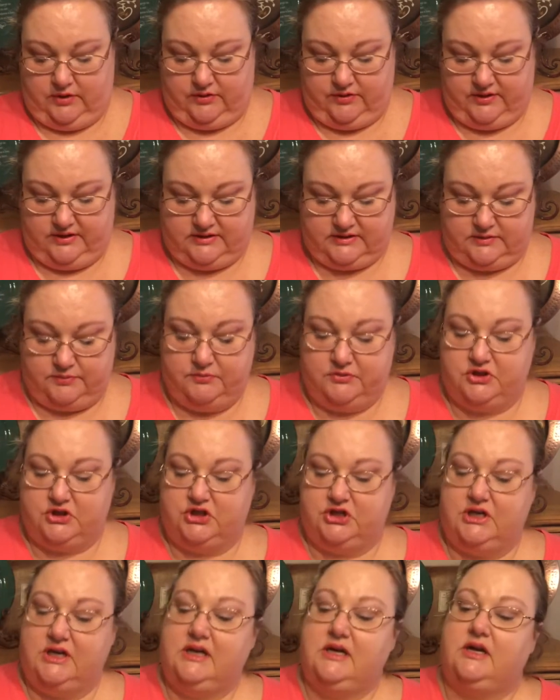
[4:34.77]
This
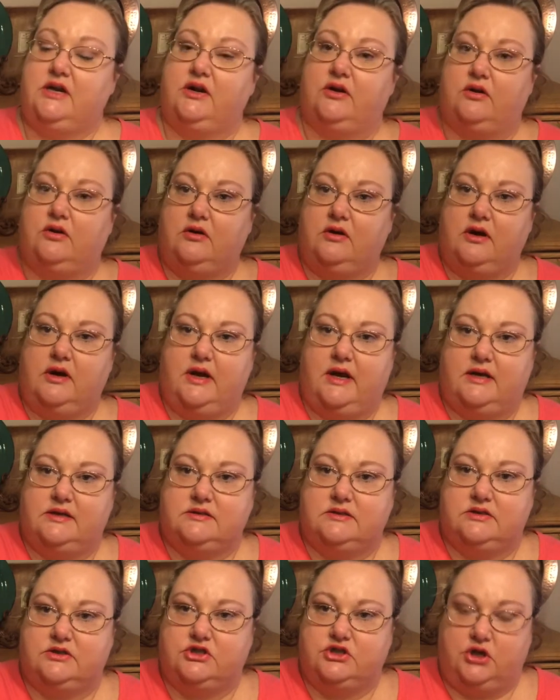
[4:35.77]
machine here
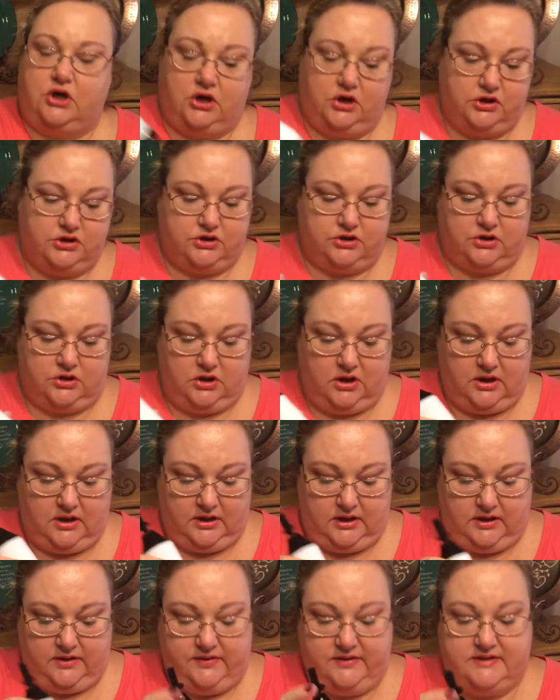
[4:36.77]
has the charger.
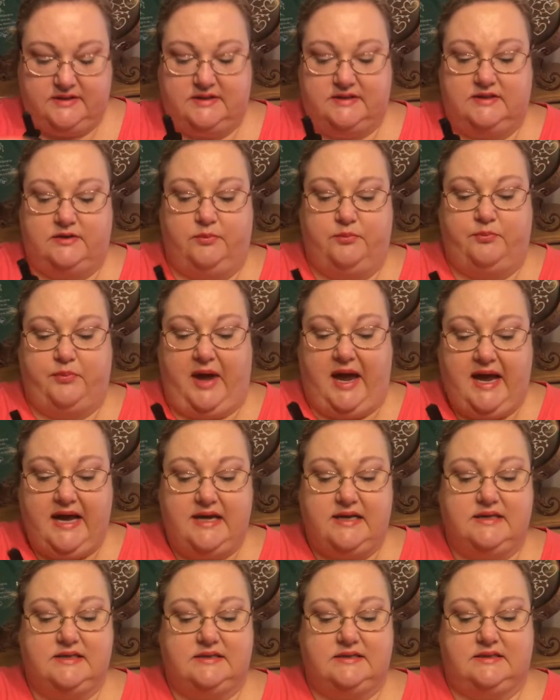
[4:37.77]
This is the
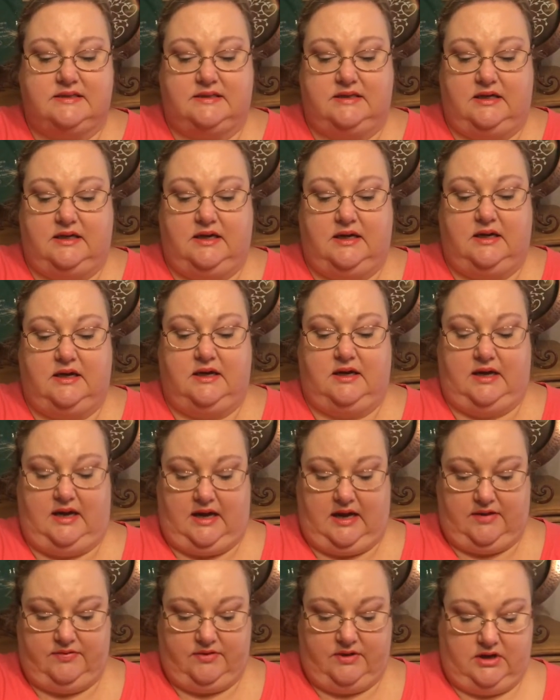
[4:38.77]
base,
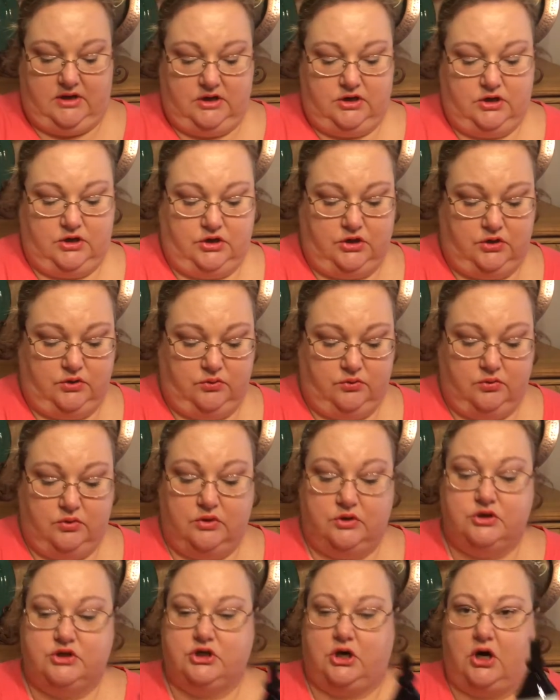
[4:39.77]
and then
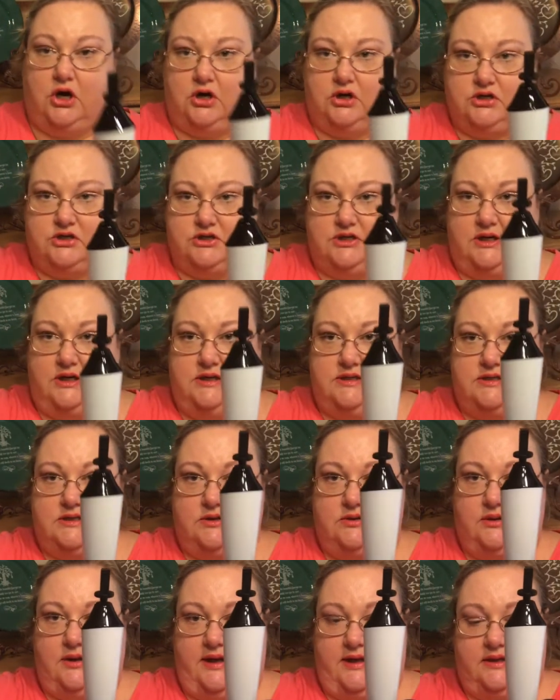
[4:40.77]
you charge it
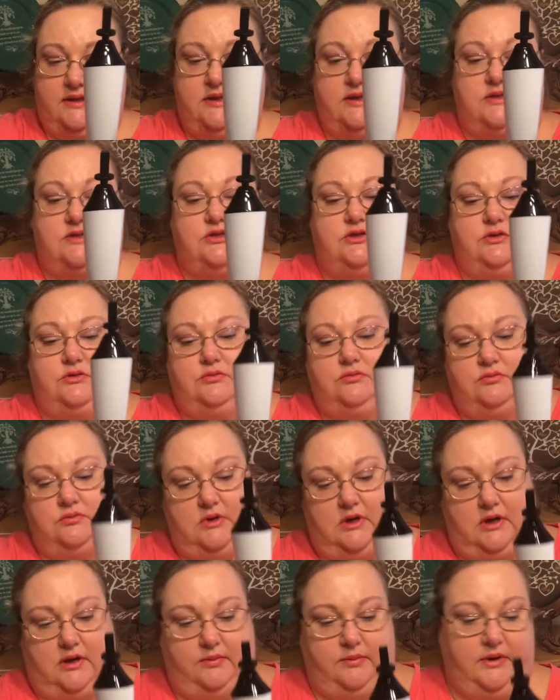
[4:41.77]
like this. You
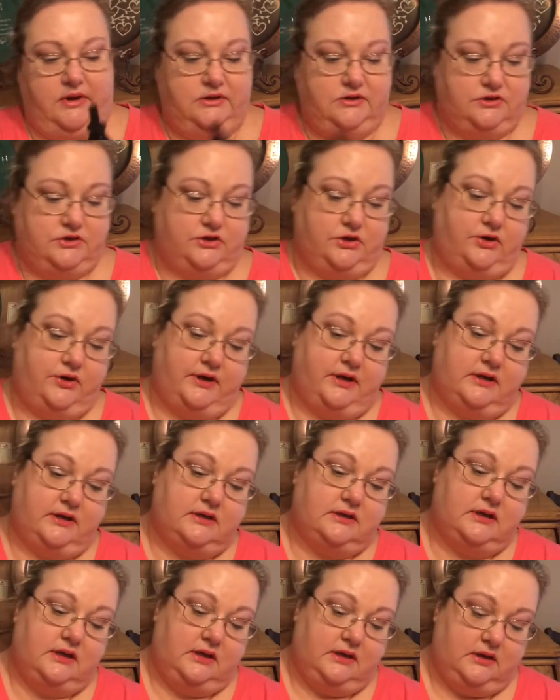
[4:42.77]
insert
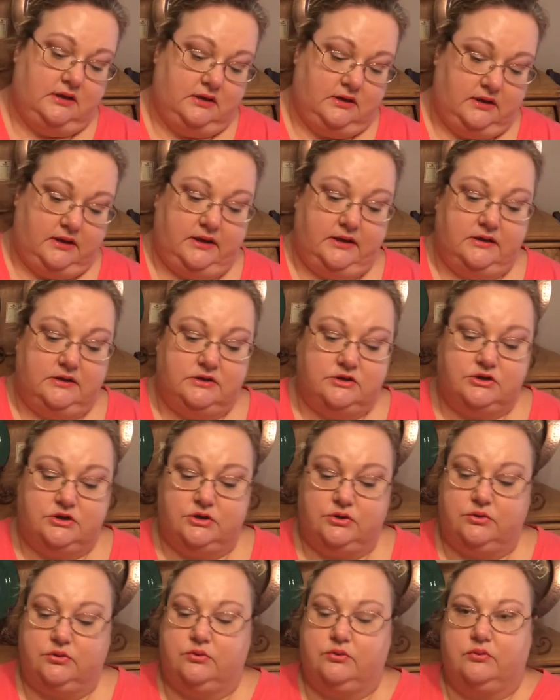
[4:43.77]
it
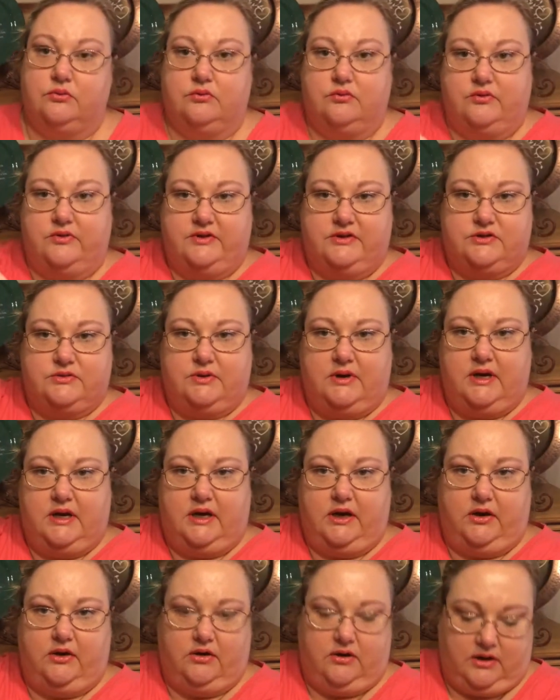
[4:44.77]
into this right
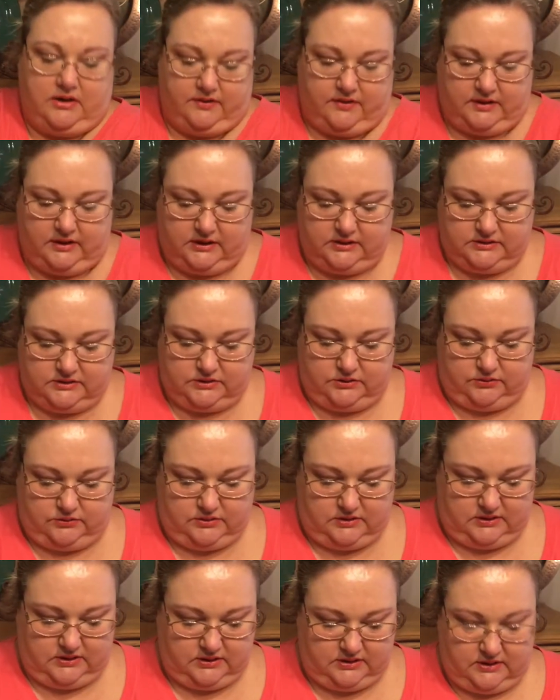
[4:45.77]
here and then into
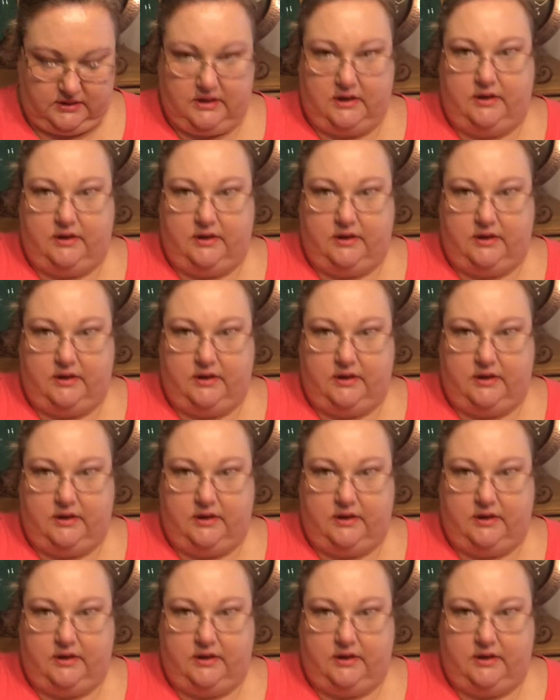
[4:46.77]
the